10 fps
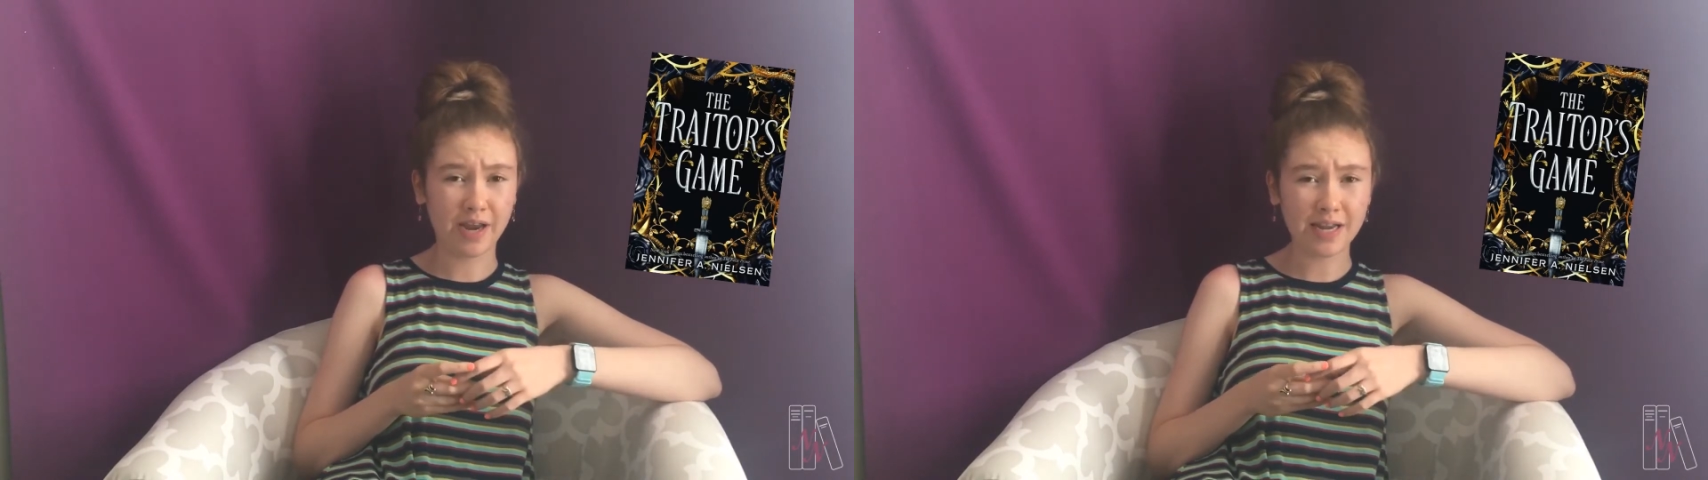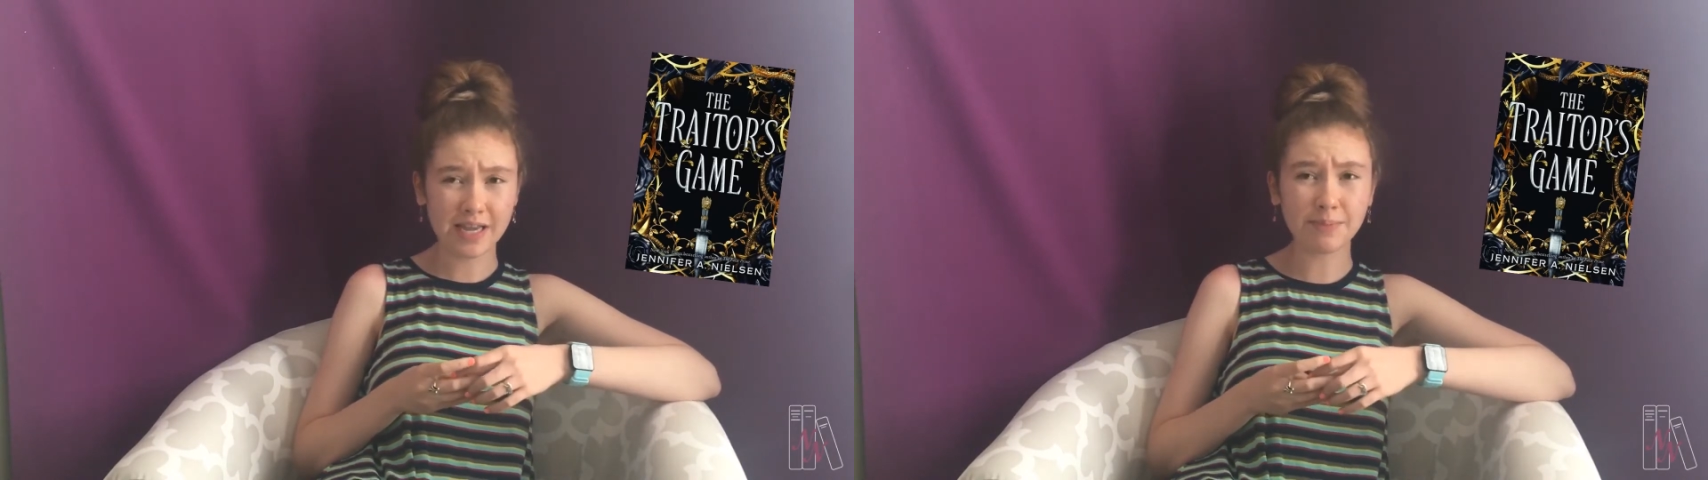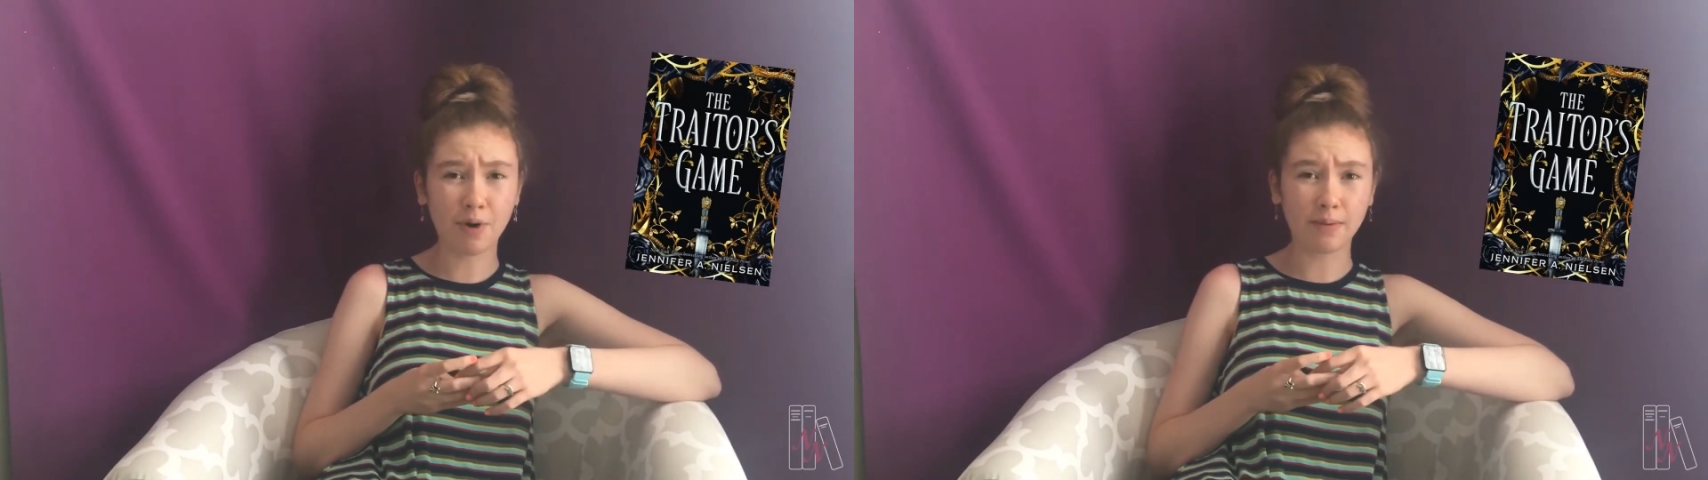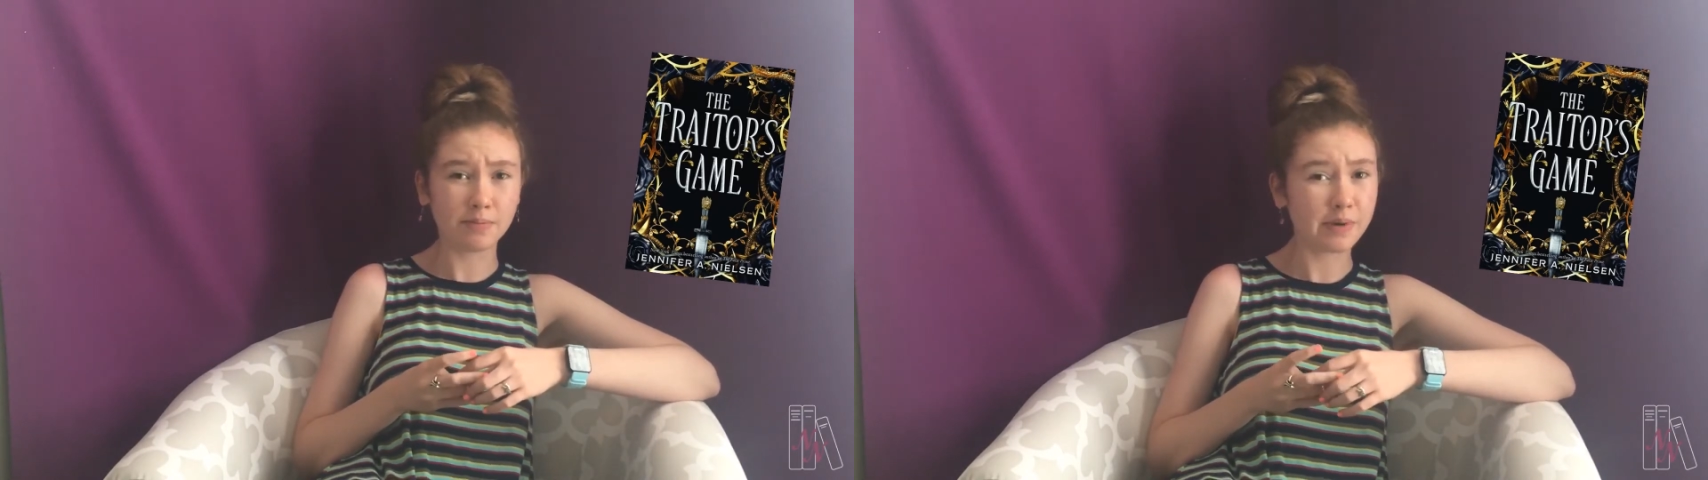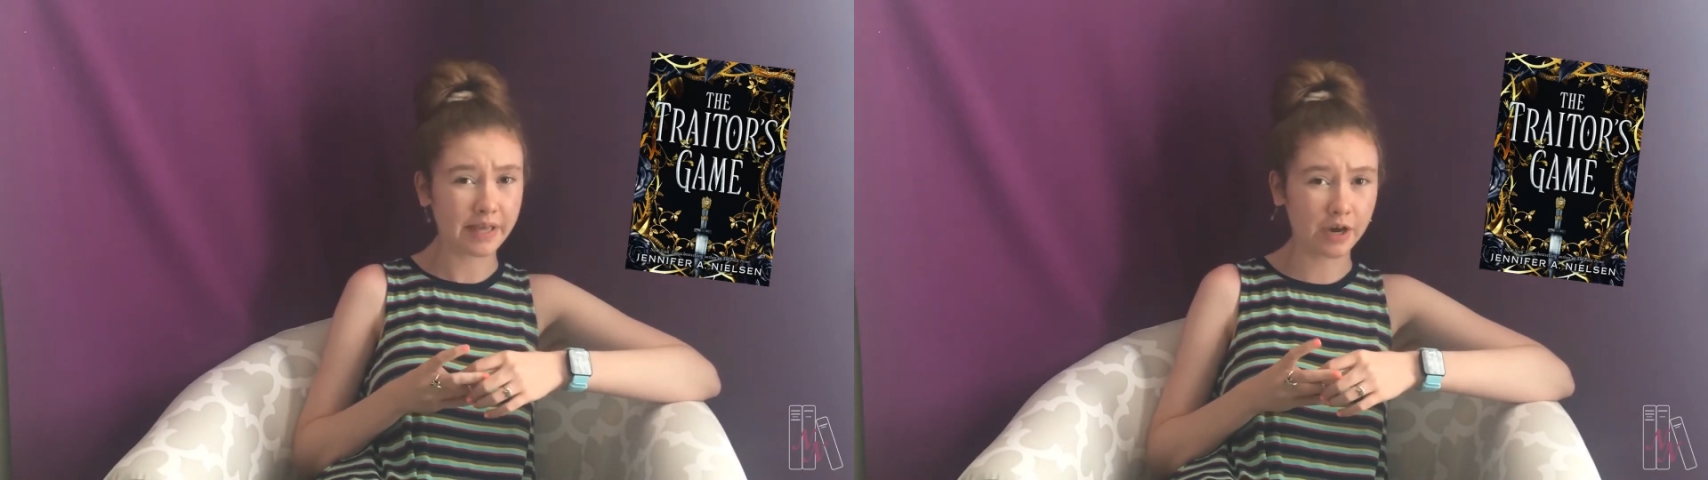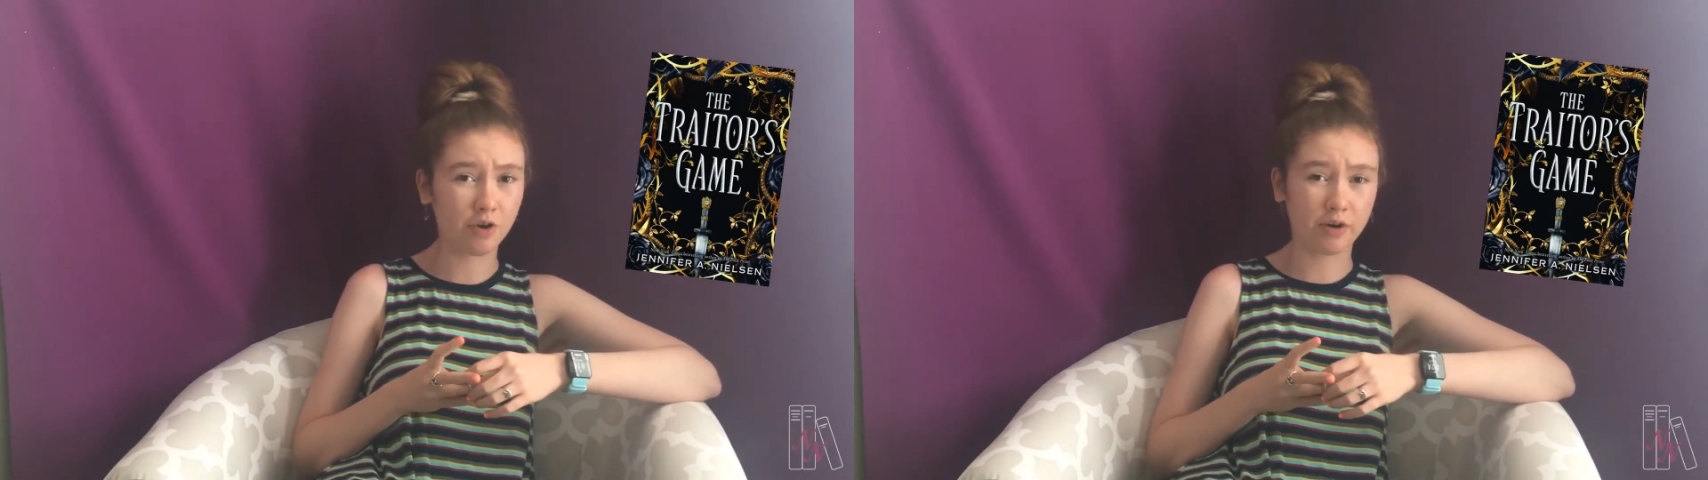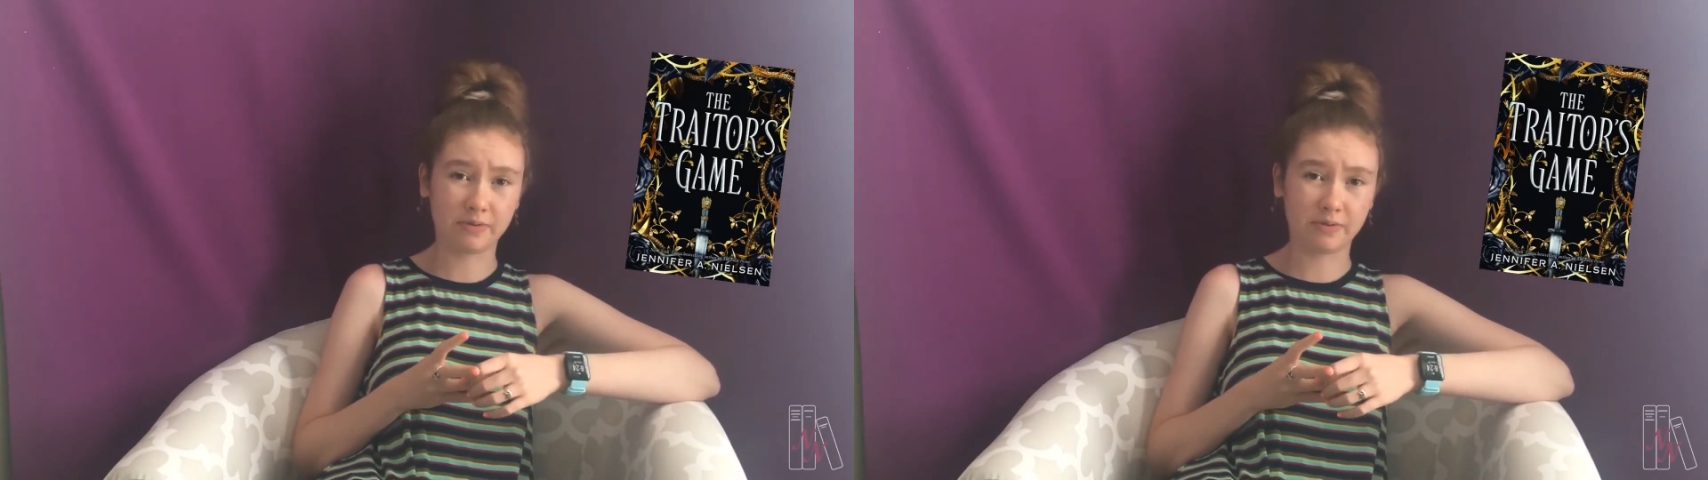and he could probably kill her